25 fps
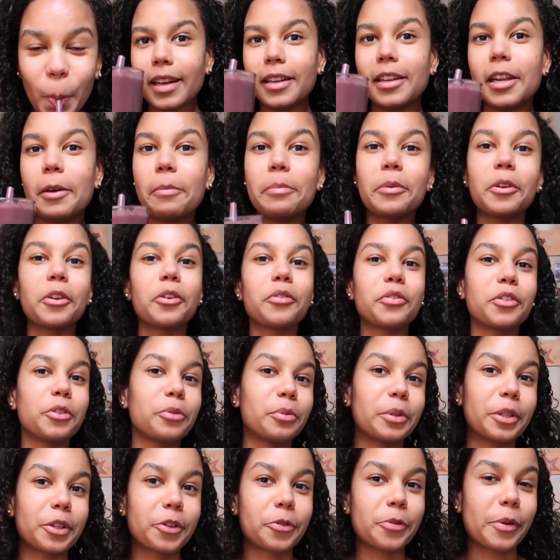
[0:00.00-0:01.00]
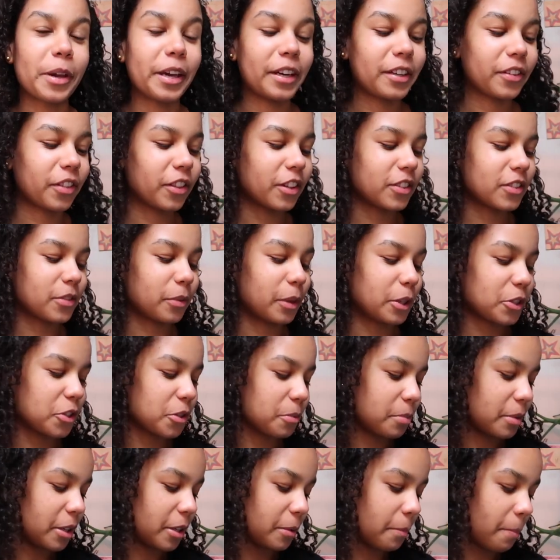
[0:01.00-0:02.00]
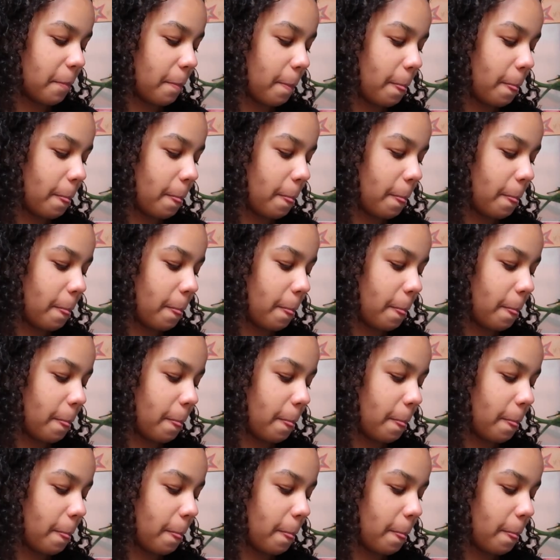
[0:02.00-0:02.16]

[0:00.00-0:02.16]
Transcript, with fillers: Let me know if you recreated this recipe.